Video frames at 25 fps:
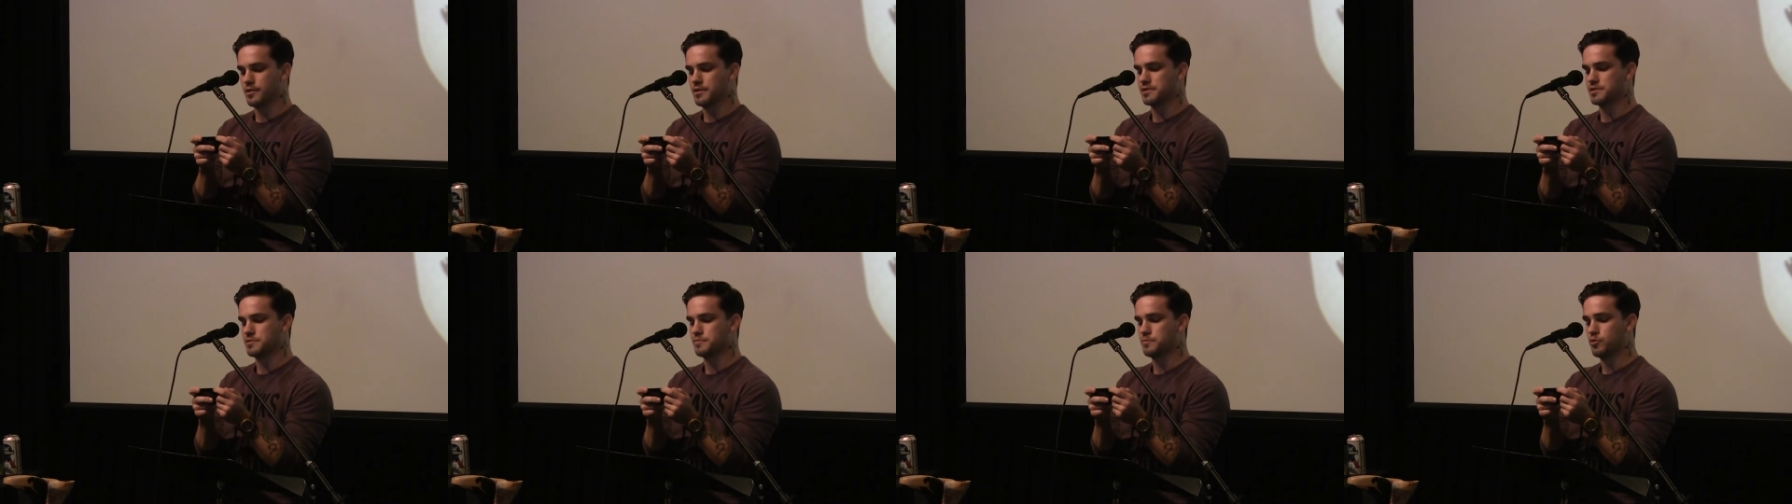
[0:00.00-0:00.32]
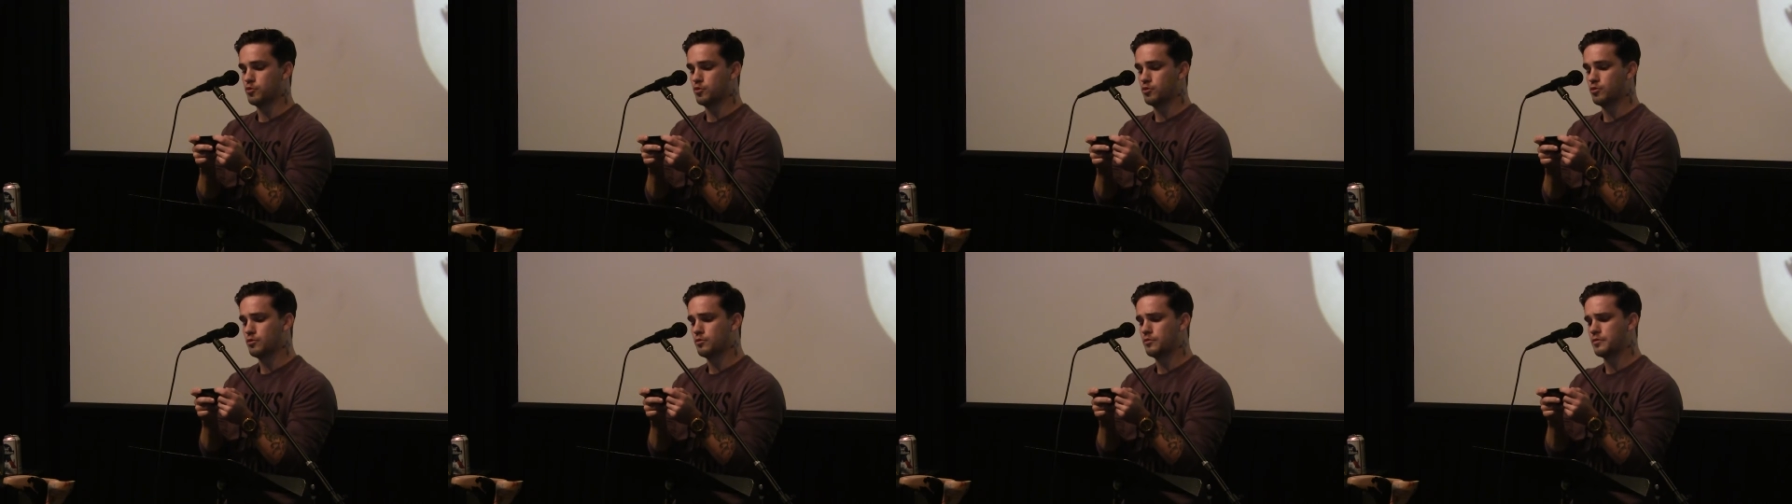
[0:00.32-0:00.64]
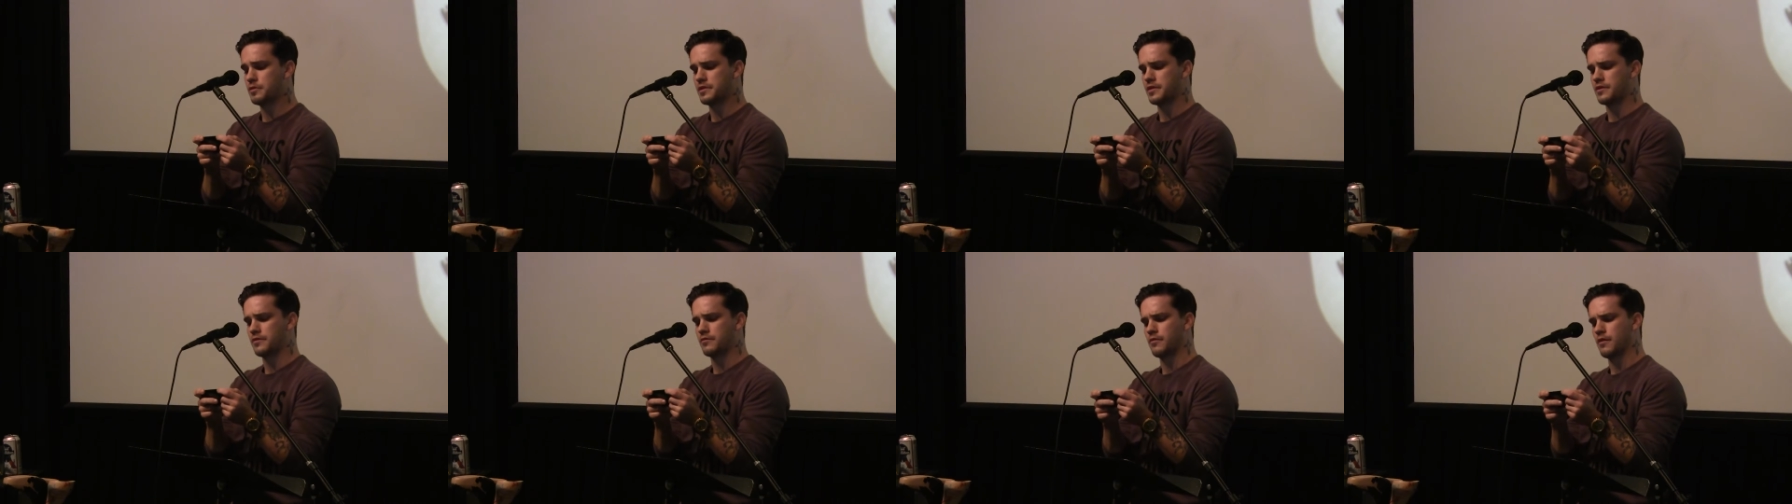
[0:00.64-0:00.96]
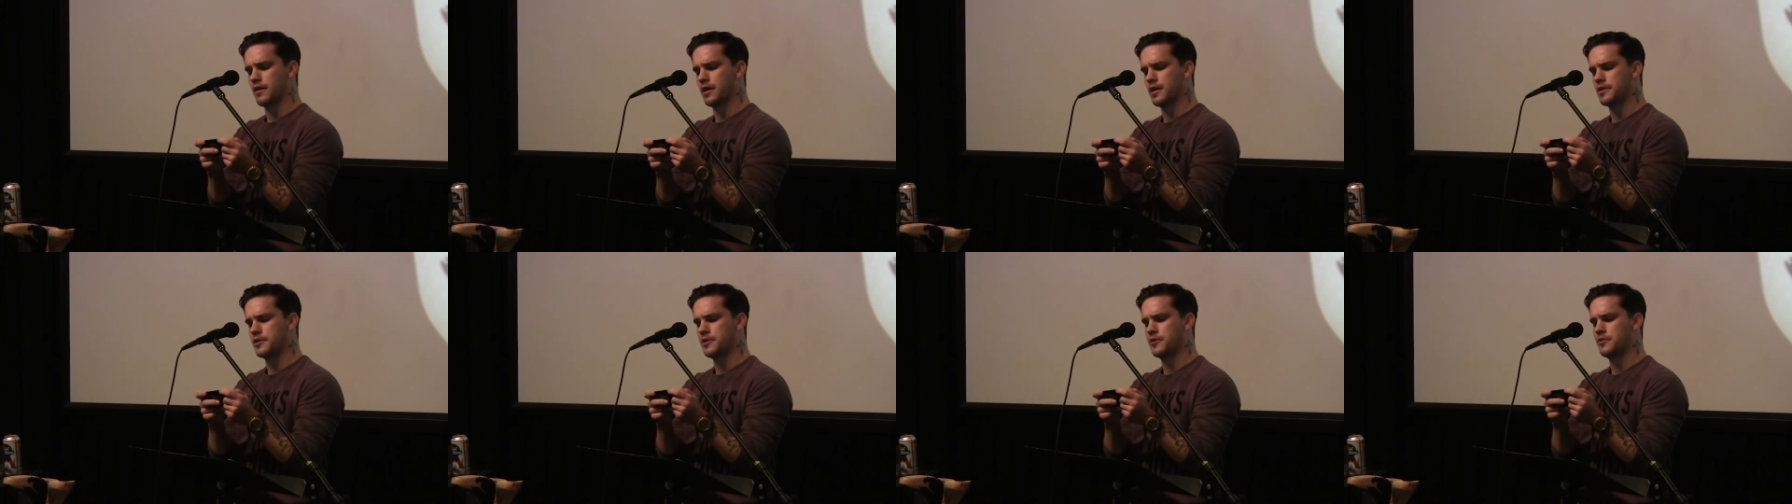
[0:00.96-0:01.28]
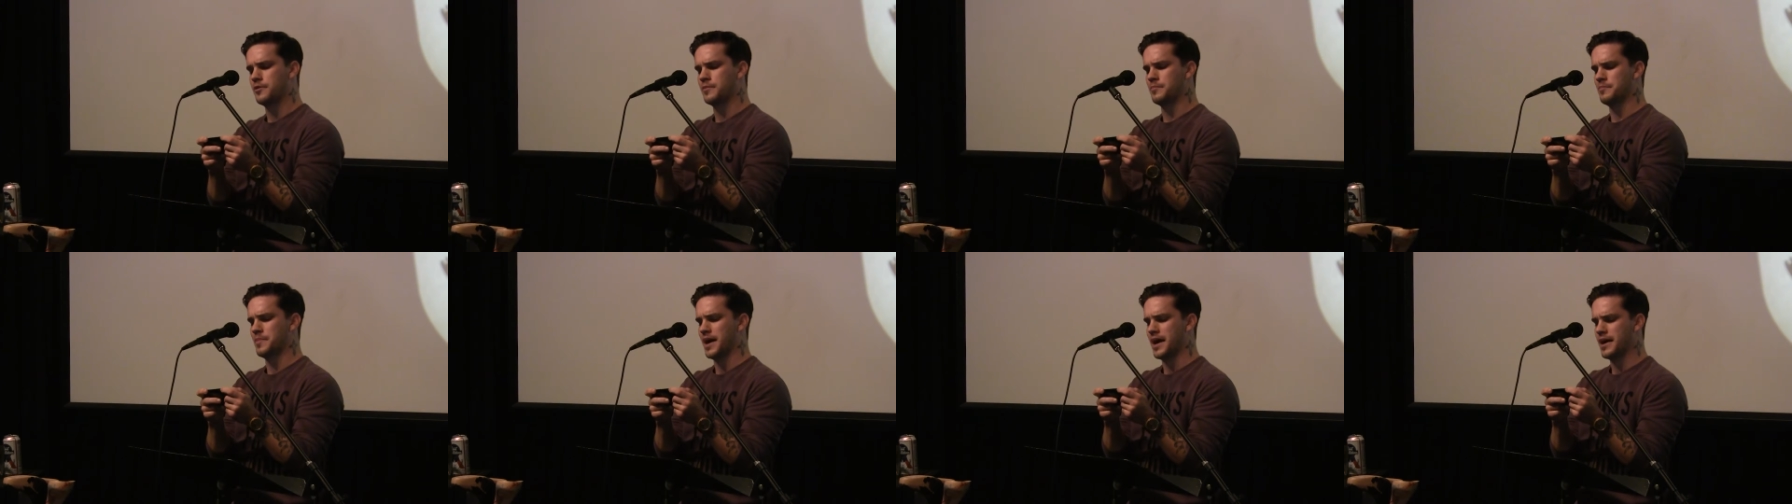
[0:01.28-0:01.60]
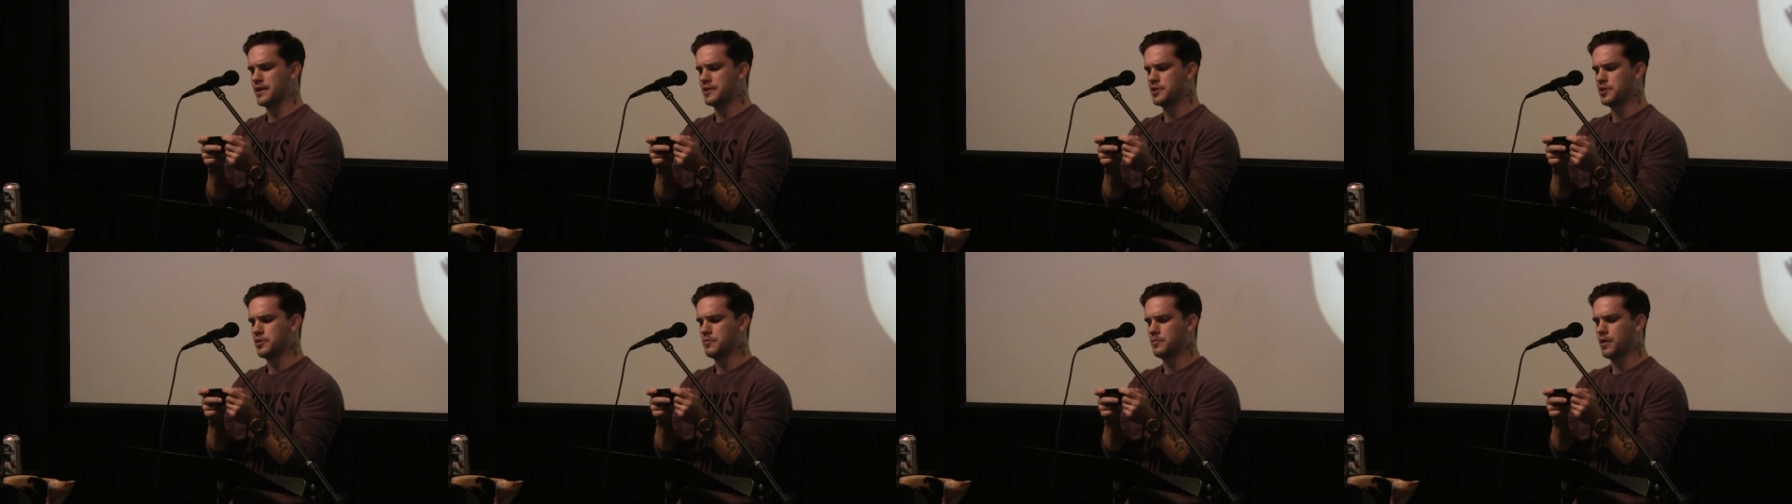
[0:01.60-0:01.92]
his pool with the grotto and
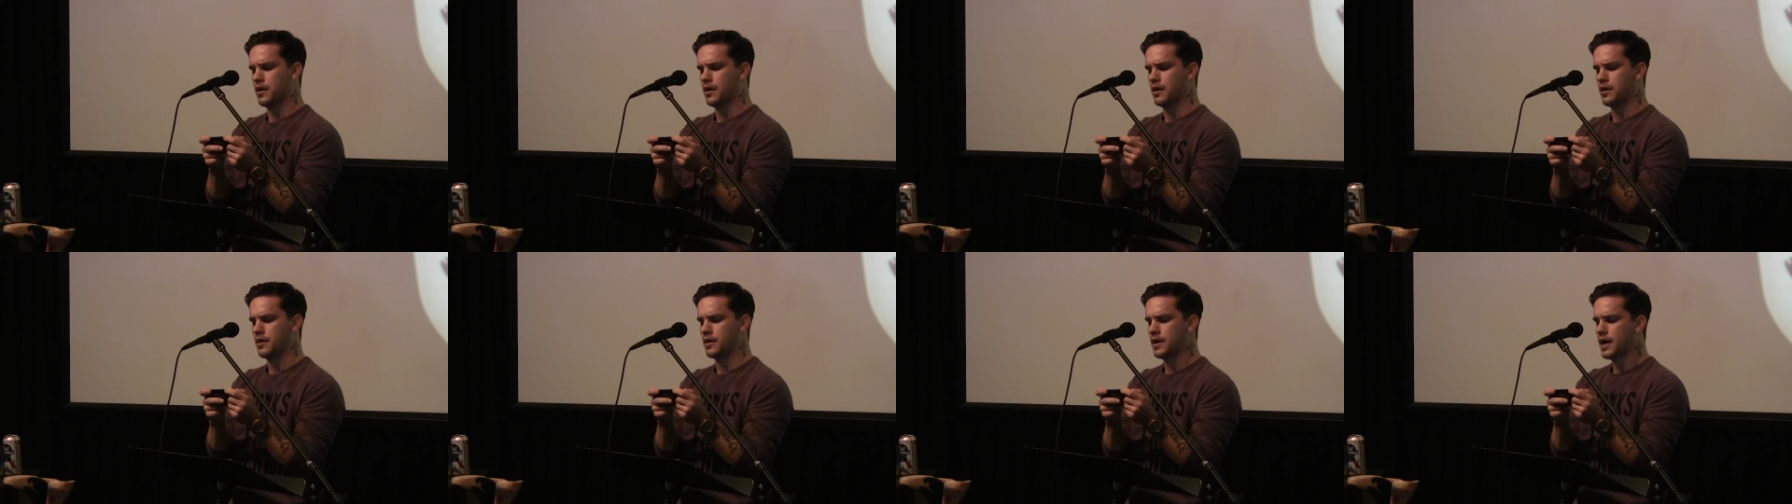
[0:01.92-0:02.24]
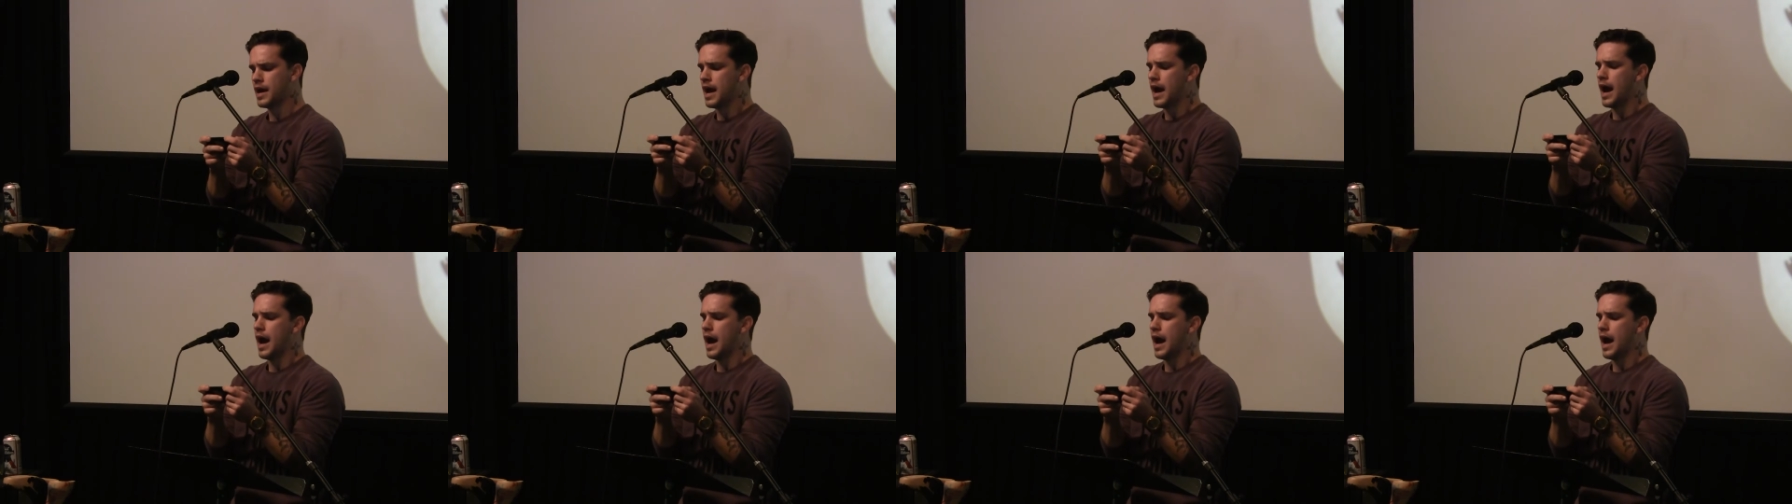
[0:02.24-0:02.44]
patio bar